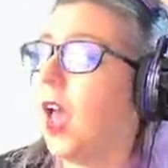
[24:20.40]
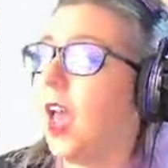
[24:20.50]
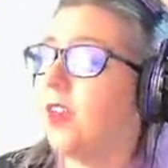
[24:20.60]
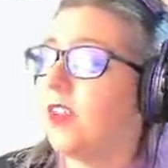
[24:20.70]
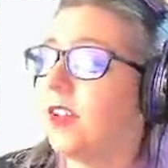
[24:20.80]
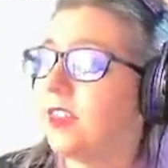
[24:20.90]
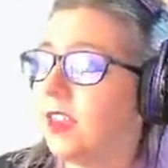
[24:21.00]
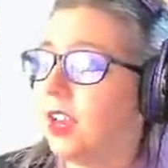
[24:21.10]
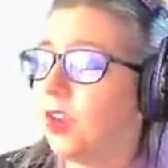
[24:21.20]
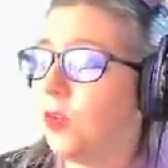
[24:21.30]
And then at
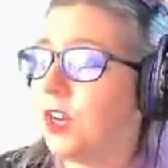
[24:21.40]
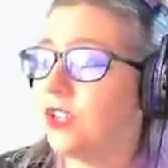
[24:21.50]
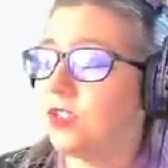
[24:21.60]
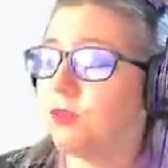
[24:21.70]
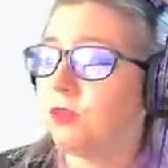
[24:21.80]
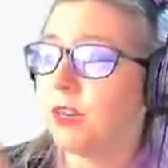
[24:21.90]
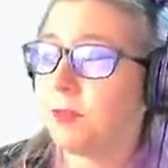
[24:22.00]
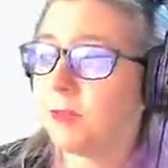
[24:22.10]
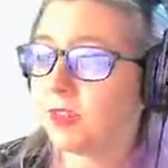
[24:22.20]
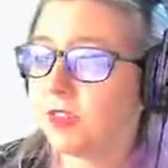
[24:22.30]
the end, we just
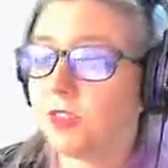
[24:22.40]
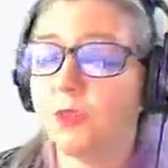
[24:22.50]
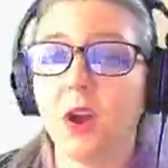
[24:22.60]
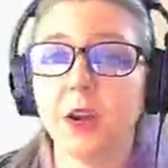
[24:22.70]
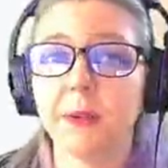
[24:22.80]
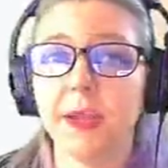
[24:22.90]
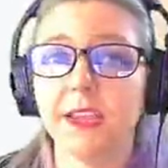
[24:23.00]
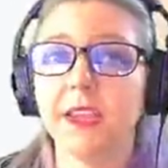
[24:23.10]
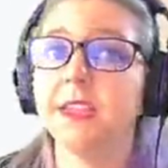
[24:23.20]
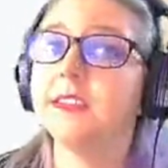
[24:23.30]
remixed the water back
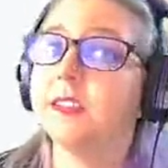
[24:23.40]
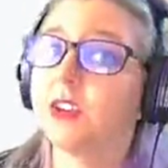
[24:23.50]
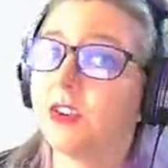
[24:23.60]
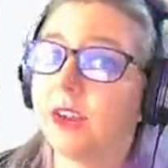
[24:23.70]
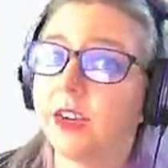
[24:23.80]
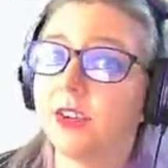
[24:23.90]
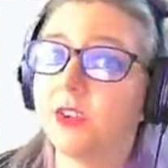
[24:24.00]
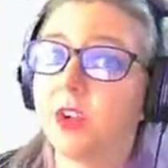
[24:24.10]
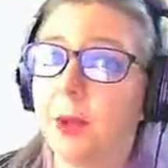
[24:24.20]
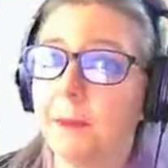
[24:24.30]
in. It didn't create a new
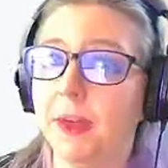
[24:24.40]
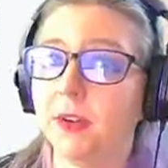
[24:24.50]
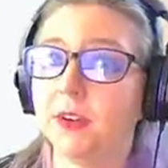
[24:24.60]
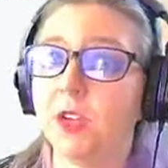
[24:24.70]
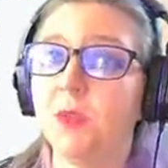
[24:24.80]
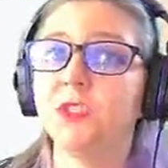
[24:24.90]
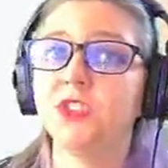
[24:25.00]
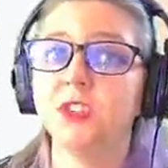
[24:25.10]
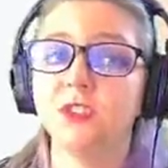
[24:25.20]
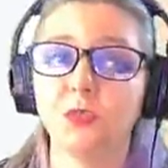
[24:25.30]
compound. It was
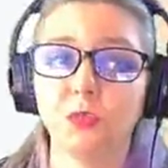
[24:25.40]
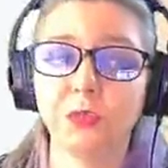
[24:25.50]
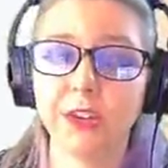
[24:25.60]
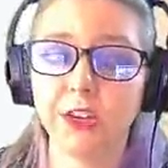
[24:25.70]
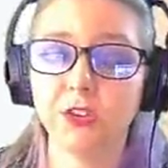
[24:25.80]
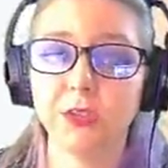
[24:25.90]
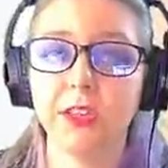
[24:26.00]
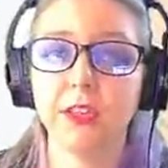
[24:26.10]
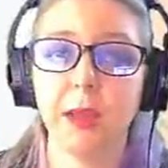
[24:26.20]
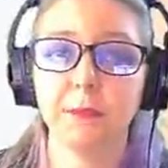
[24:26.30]
just
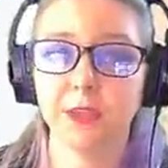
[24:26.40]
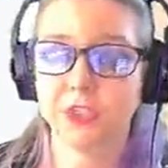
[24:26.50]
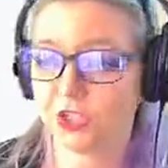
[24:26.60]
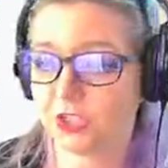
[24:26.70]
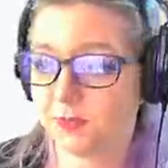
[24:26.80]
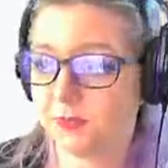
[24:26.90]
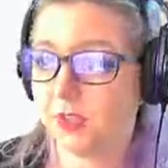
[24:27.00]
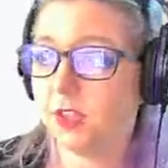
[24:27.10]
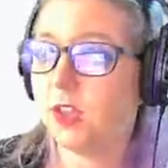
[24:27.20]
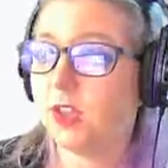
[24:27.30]
redoing that mixture.
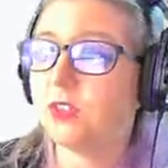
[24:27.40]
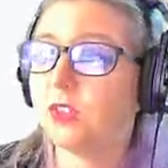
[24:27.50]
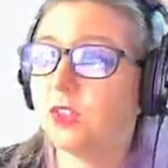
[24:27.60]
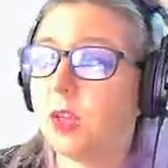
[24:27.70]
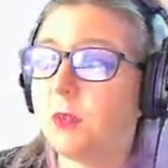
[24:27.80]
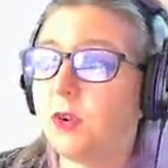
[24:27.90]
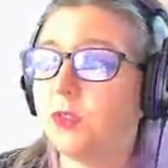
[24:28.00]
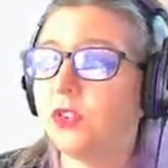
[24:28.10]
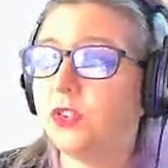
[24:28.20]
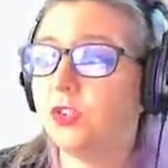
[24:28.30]
So demo
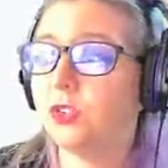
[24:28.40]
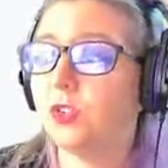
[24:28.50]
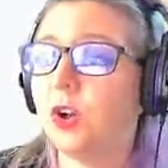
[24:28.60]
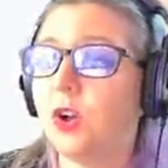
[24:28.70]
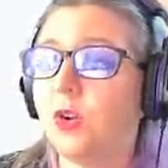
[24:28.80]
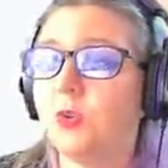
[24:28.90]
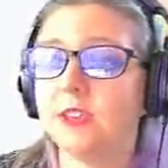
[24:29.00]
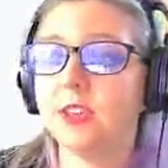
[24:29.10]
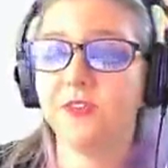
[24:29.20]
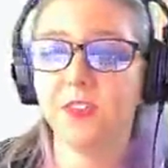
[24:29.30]
2 was
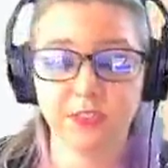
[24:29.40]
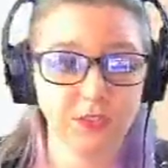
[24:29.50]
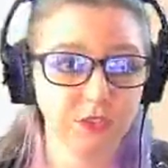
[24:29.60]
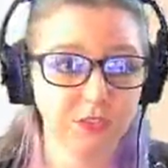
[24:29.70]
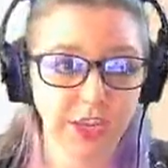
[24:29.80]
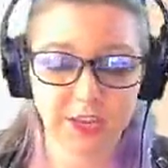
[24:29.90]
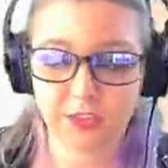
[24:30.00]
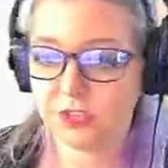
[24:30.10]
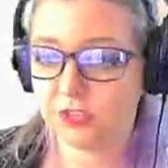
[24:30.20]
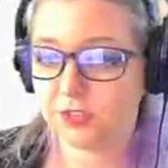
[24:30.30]
a physical change.